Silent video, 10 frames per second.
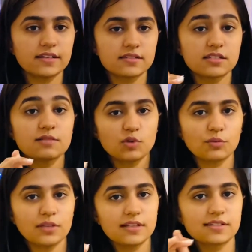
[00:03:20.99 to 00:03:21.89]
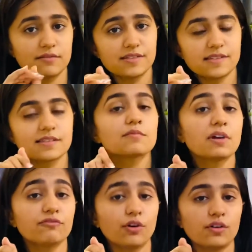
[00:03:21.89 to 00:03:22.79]
T-Mobile services in my
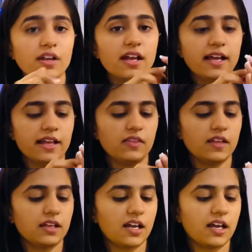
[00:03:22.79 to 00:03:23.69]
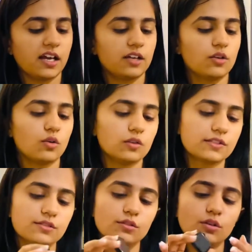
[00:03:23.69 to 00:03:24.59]
phone, and then I
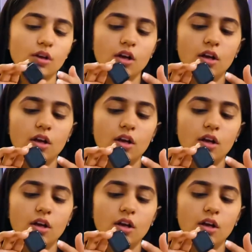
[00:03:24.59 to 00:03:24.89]
also